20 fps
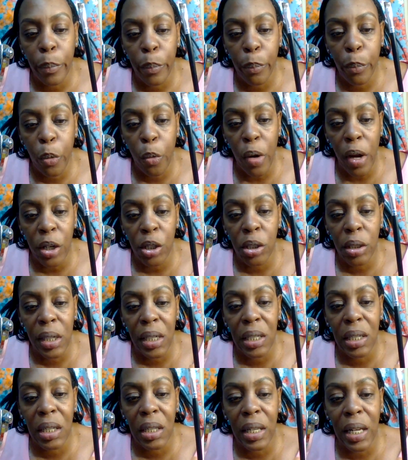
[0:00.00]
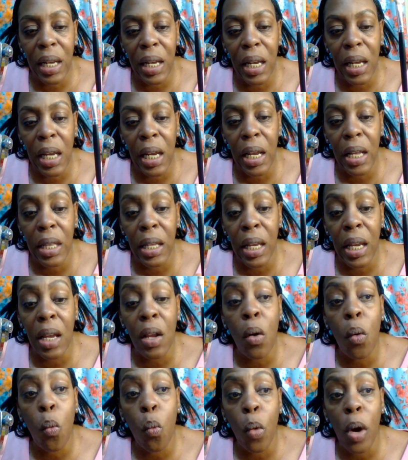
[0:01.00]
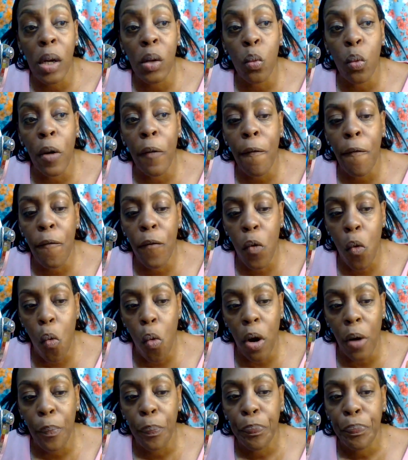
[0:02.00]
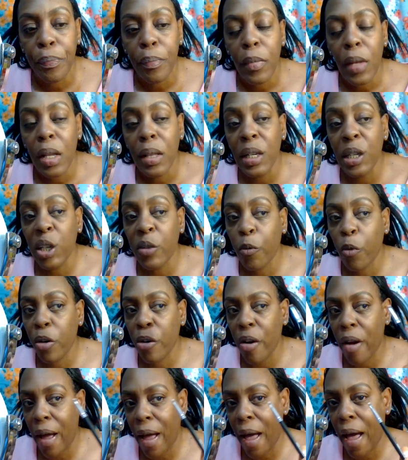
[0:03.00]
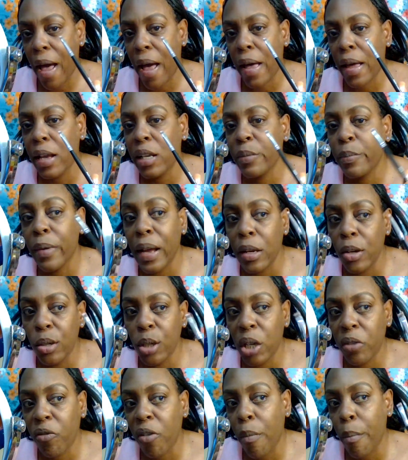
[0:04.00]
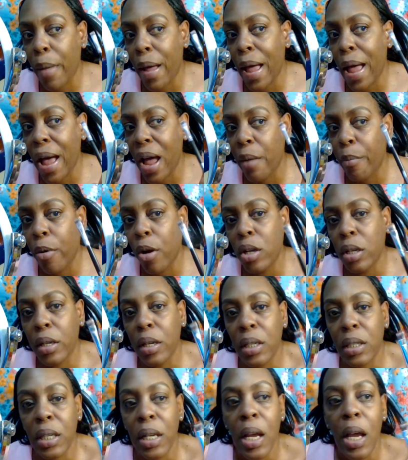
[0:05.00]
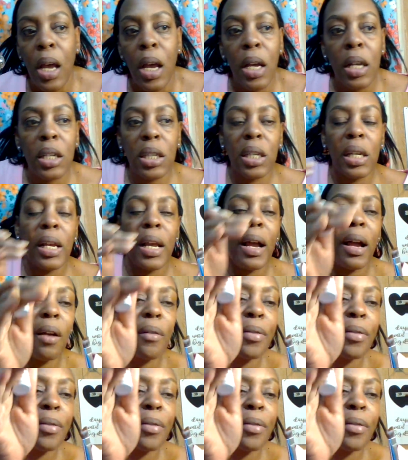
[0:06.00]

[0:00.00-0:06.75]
brush this is the E114 this is for your eyes, but I use this for my eyebrows because see how